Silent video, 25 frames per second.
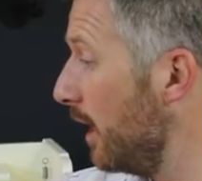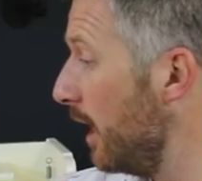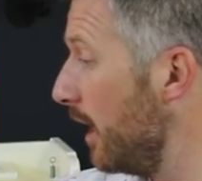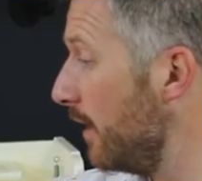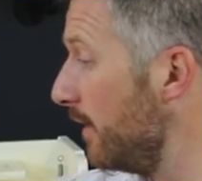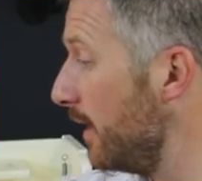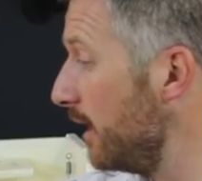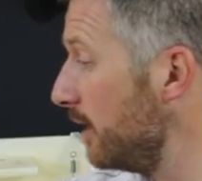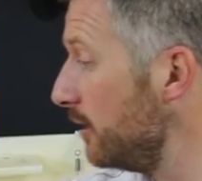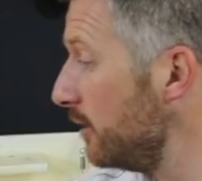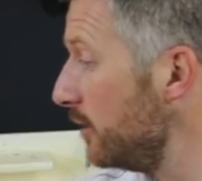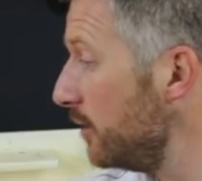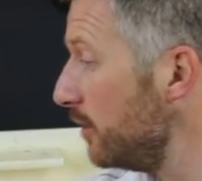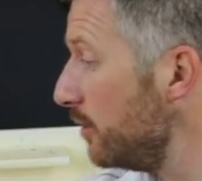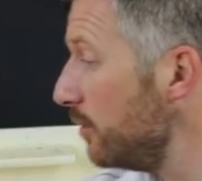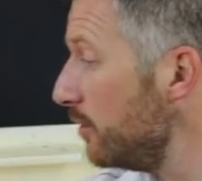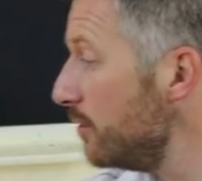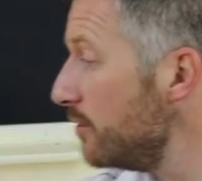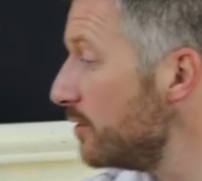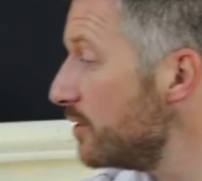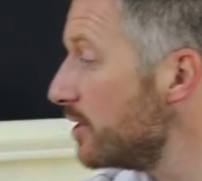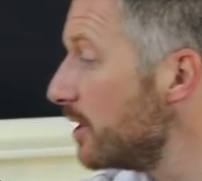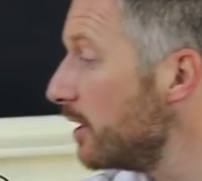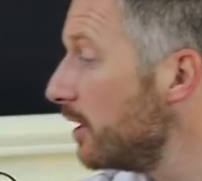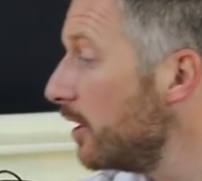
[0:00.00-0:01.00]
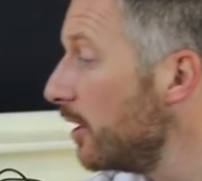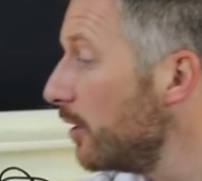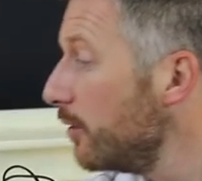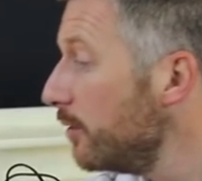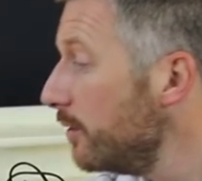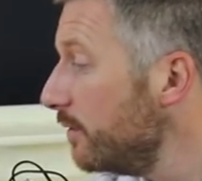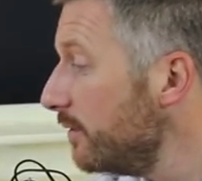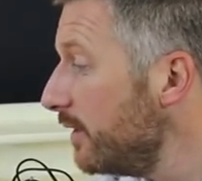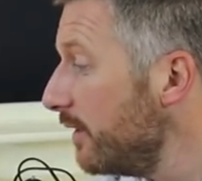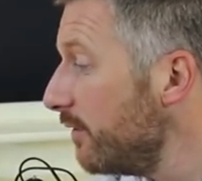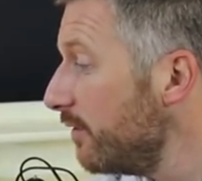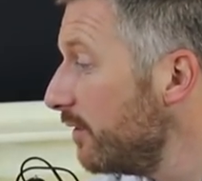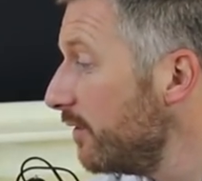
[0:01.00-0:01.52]
And then you use a load
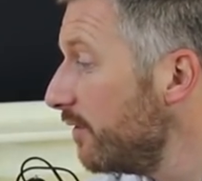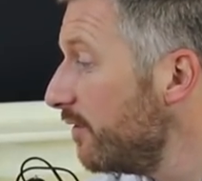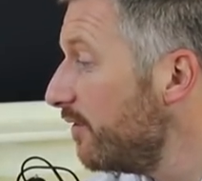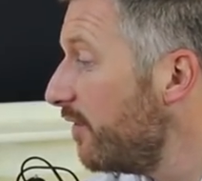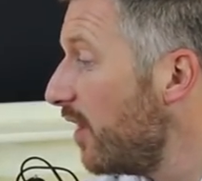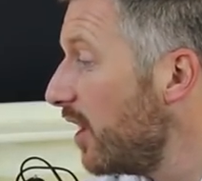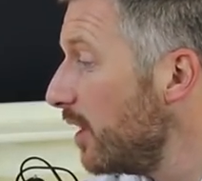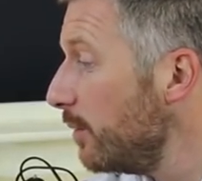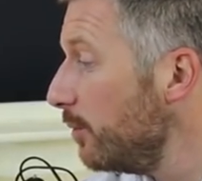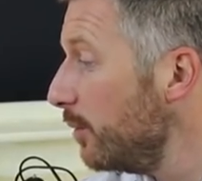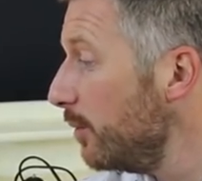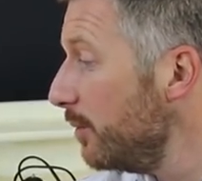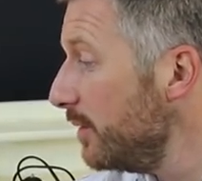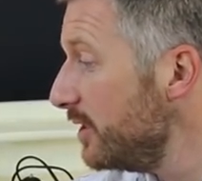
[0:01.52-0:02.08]
of different fiber